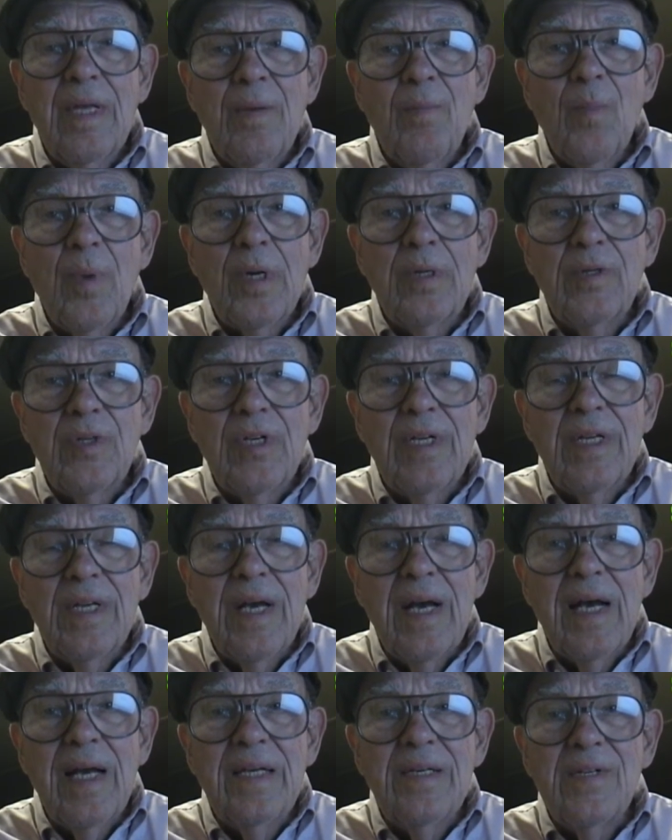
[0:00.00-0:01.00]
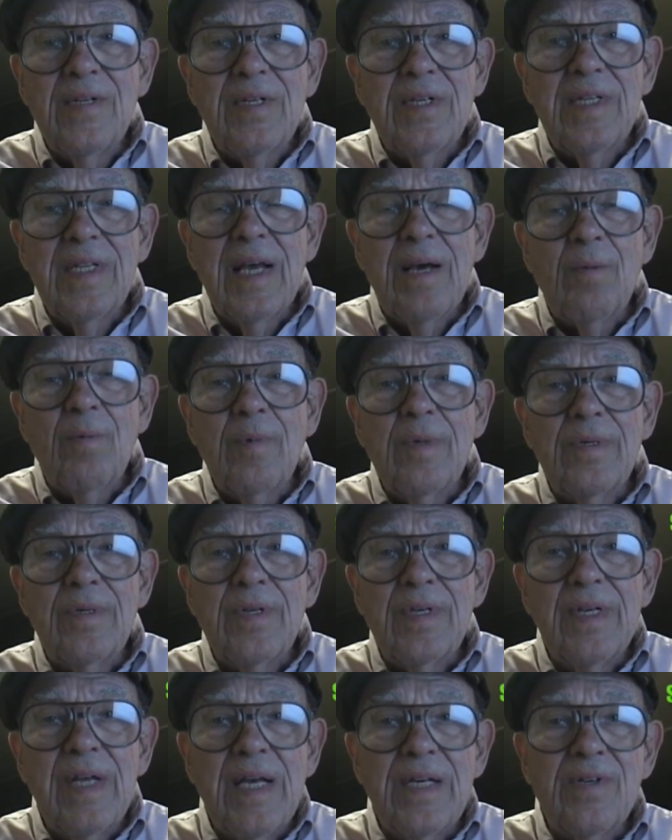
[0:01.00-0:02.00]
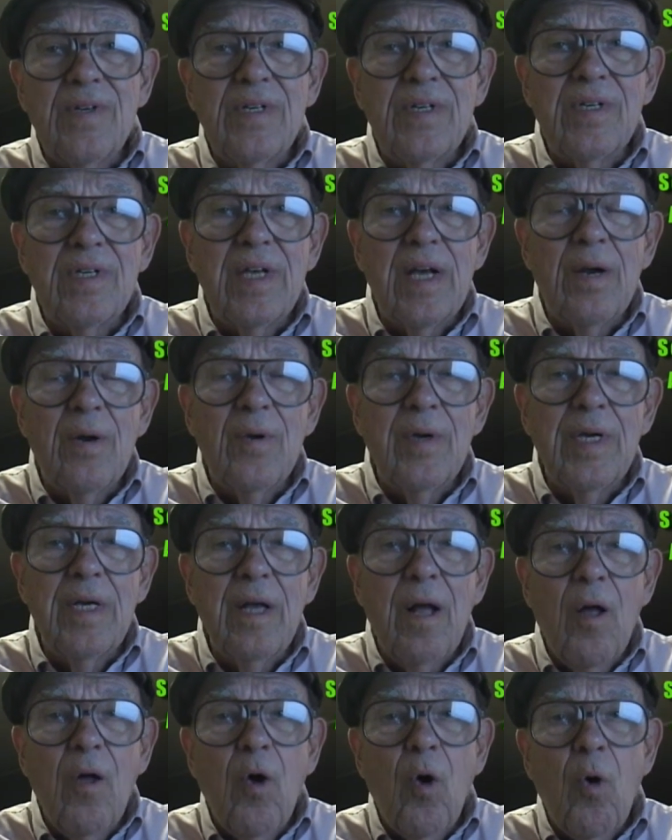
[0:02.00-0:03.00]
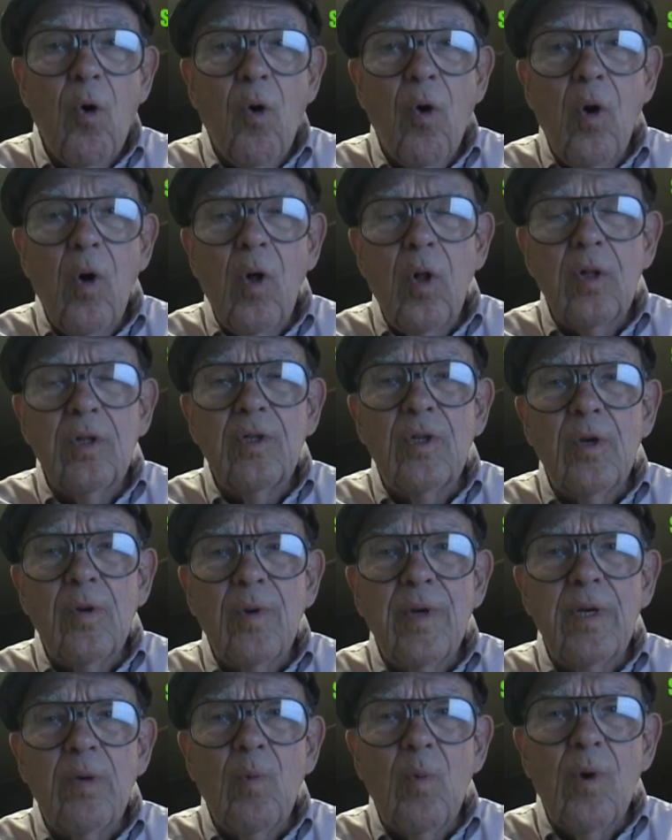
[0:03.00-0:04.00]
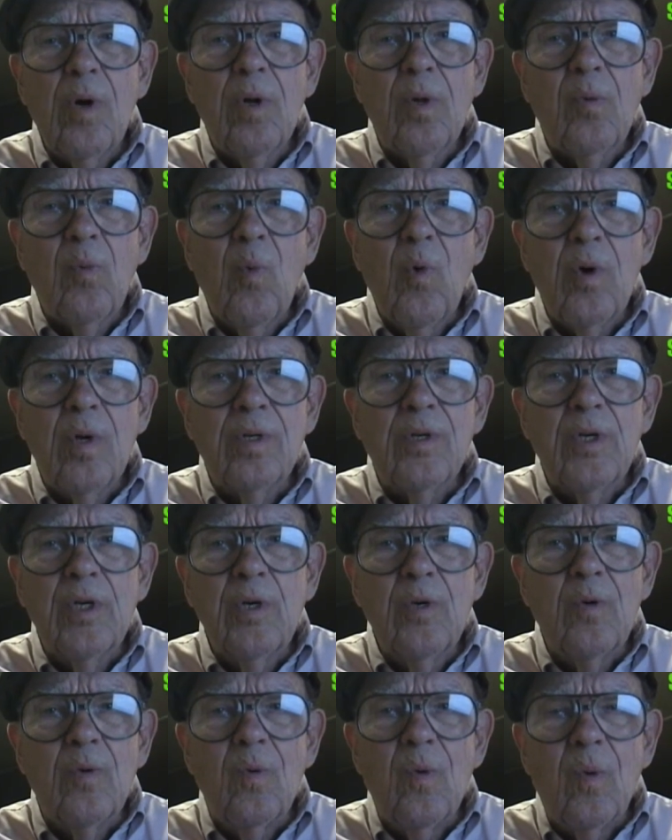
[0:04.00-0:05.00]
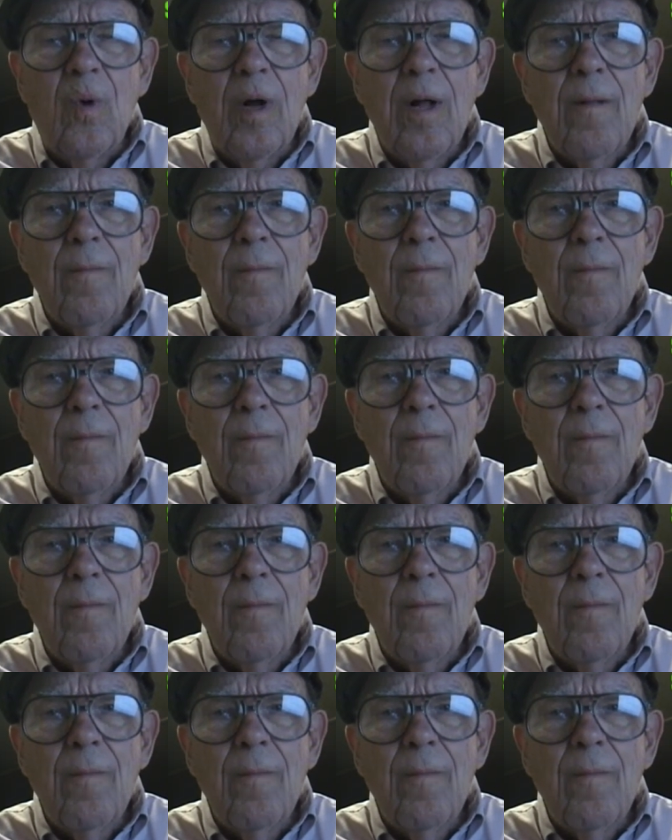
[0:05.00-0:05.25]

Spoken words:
the merchandise that was necessary all during World War II.